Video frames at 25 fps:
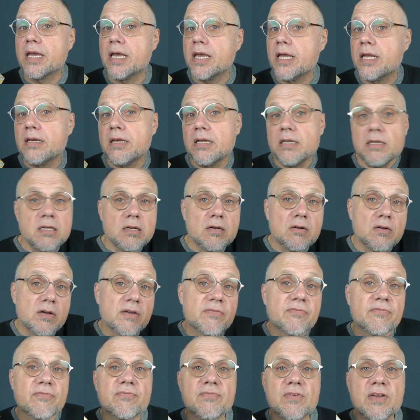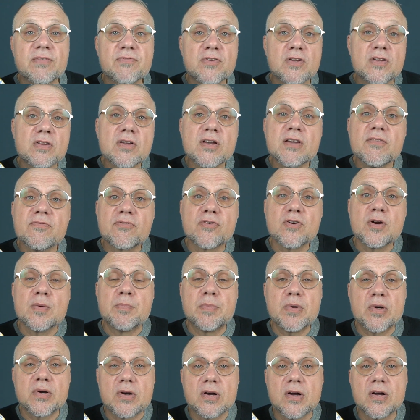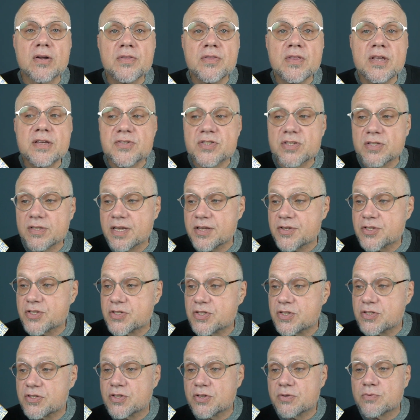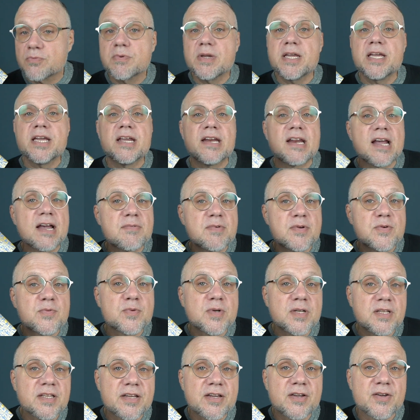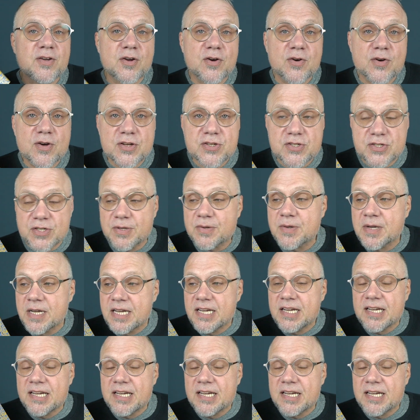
And, if you're looking for a book on this list to read, I would really encourage you,